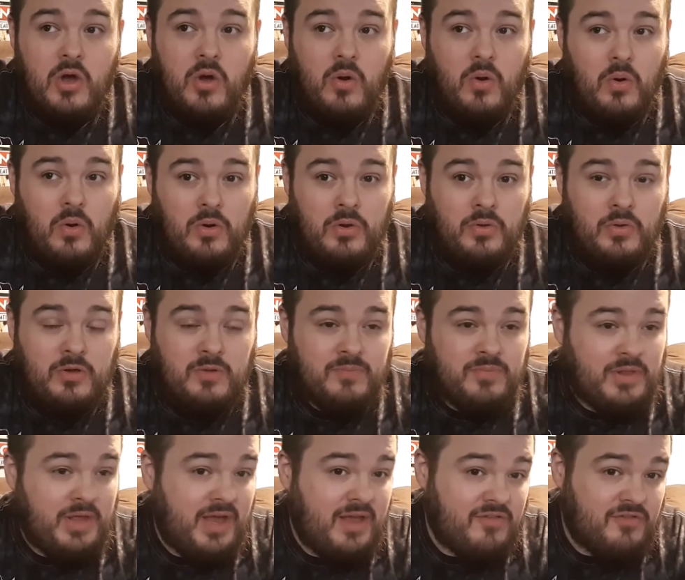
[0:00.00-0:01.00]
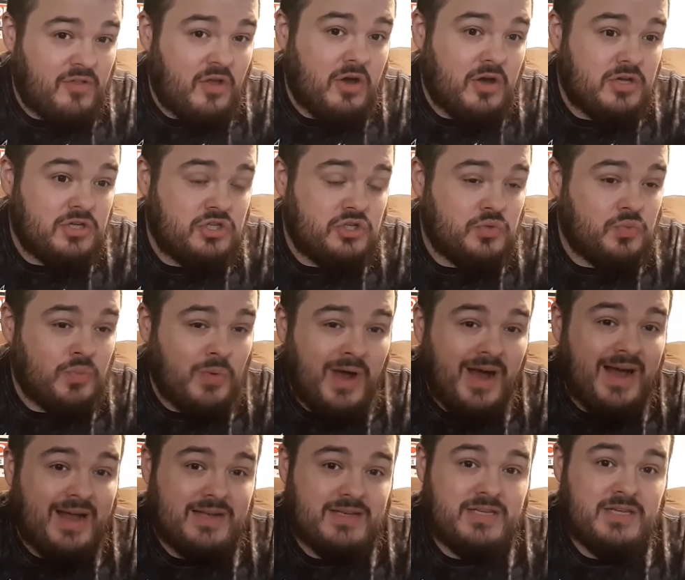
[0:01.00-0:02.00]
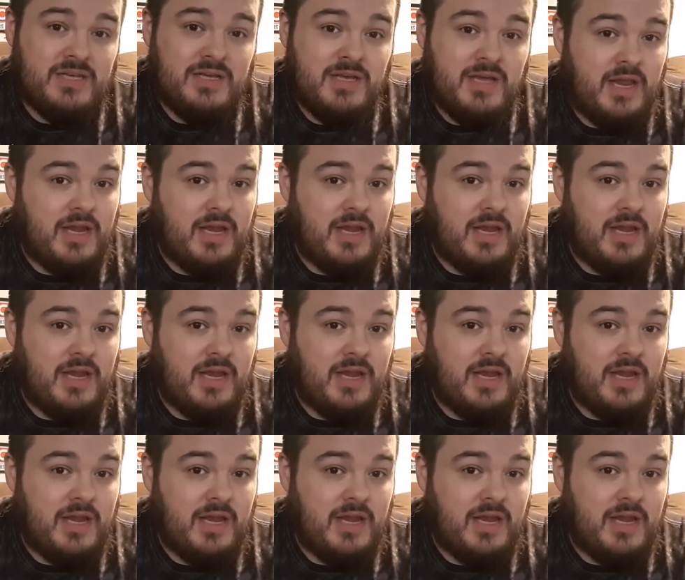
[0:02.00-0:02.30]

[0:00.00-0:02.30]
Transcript: or you can play as long as you want.